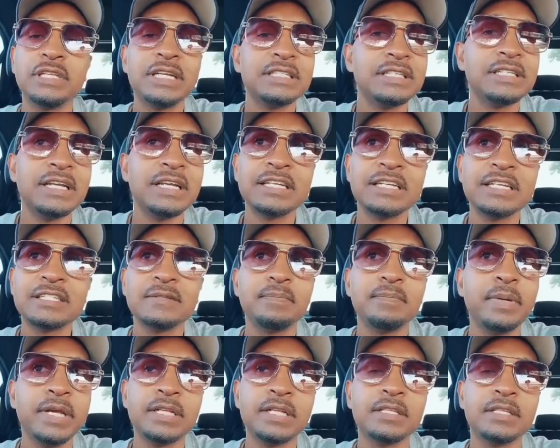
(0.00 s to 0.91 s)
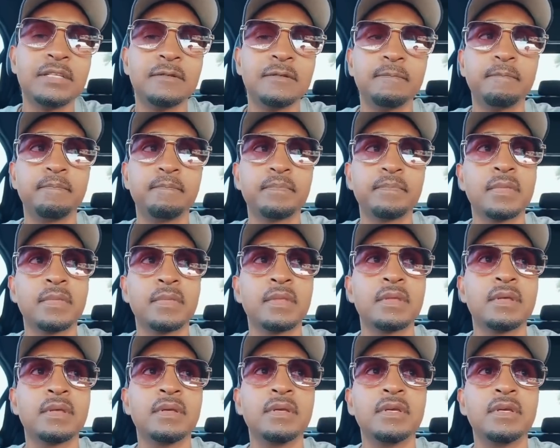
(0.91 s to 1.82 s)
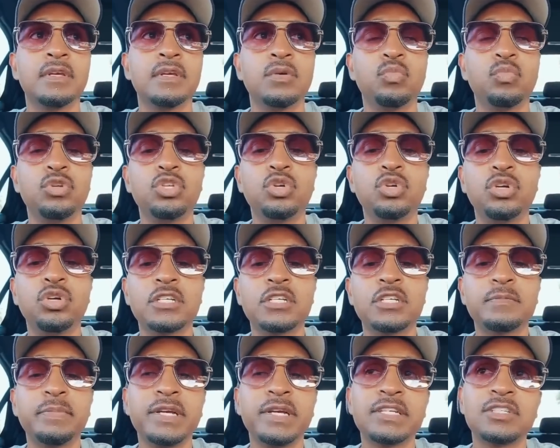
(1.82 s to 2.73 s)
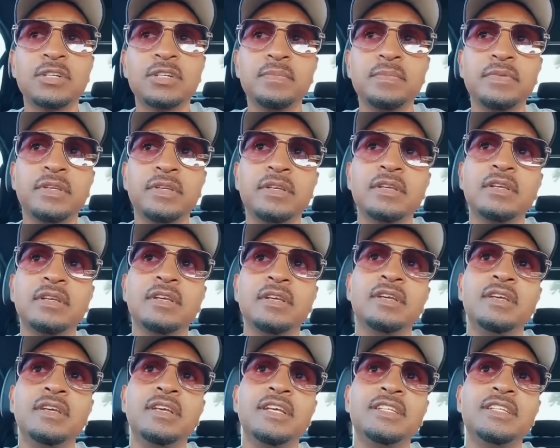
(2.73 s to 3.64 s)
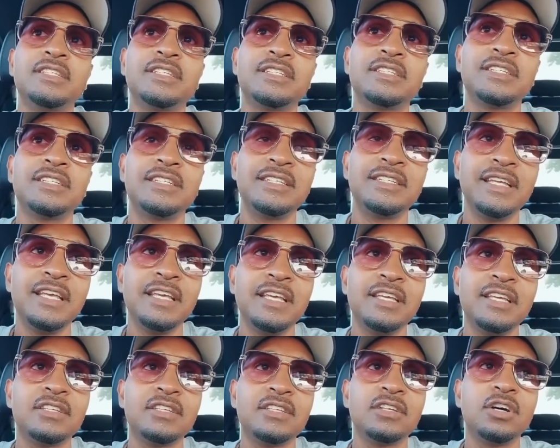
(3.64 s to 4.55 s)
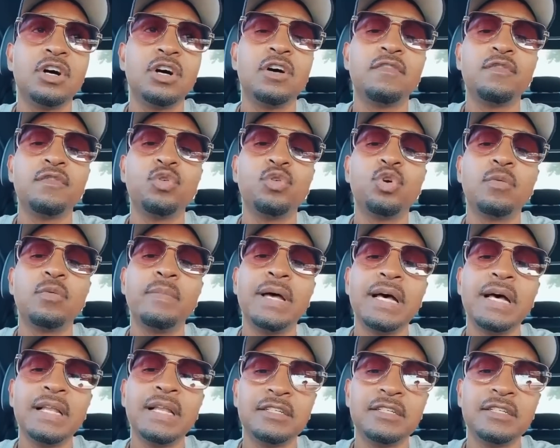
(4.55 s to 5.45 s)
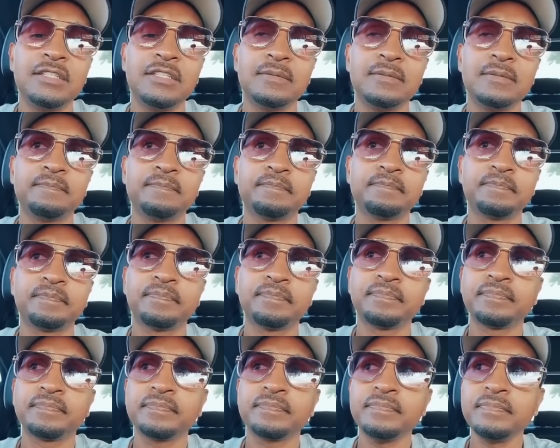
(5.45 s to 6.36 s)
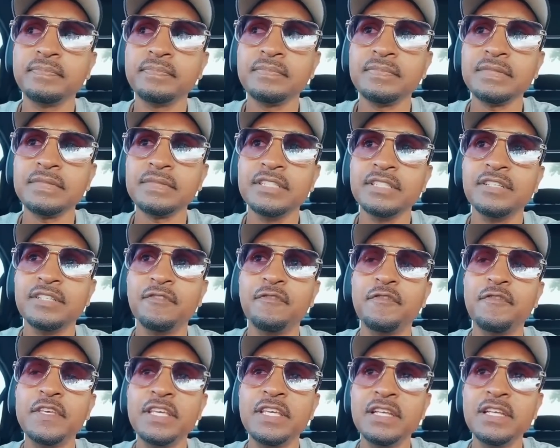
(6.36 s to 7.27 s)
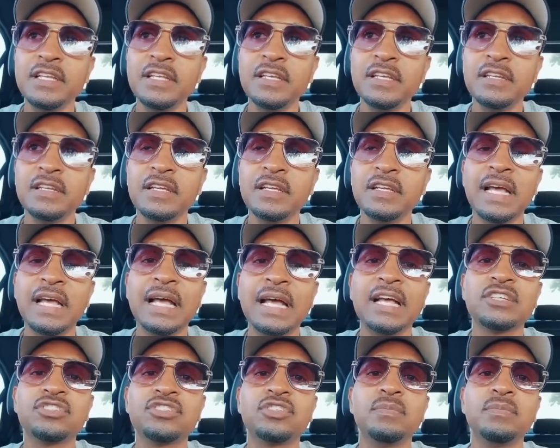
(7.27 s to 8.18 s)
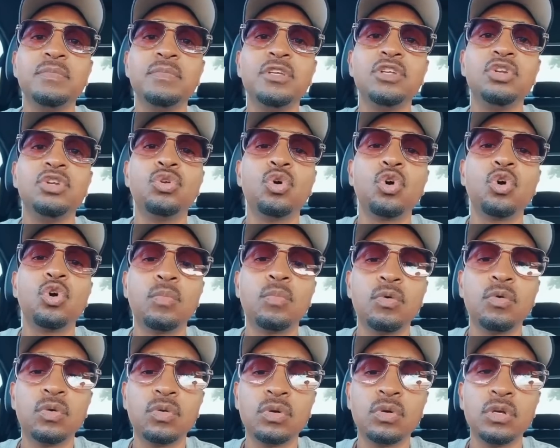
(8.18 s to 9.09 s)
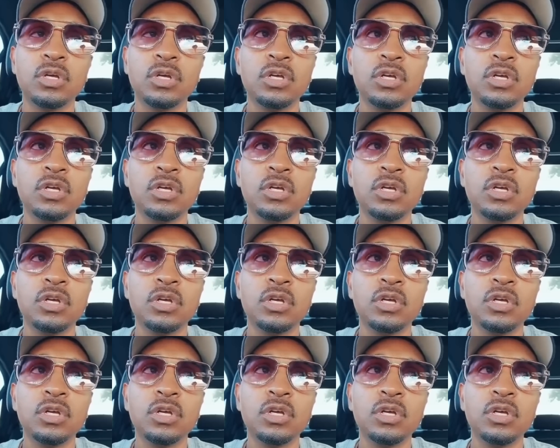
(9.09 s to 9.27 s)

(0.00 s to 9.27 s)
That's not expecting. When you're going to expect something, it's a state of normality. The feeling has to be normal.